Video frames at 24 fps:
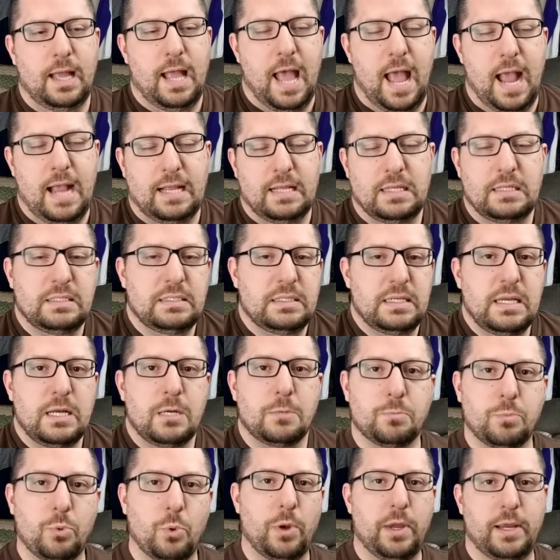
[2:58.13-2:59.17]
I could see your
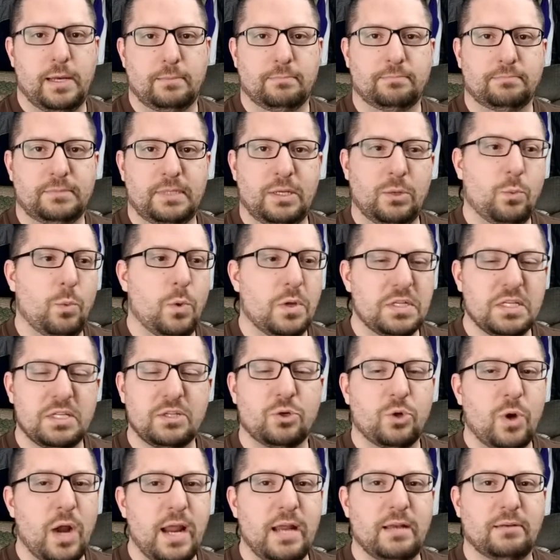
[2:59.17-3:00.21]
point. It
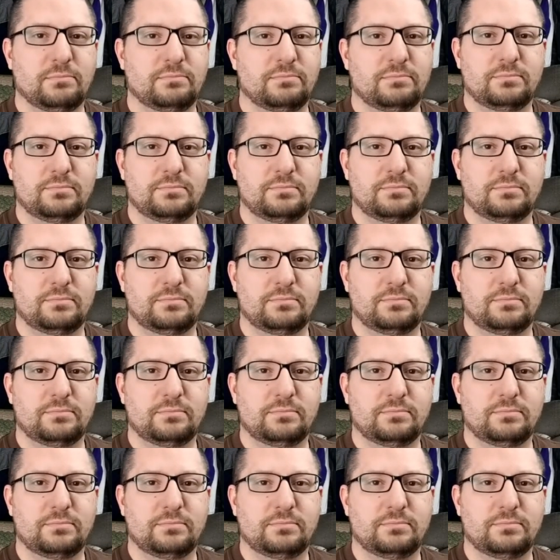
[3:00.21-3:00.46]
wasn't great.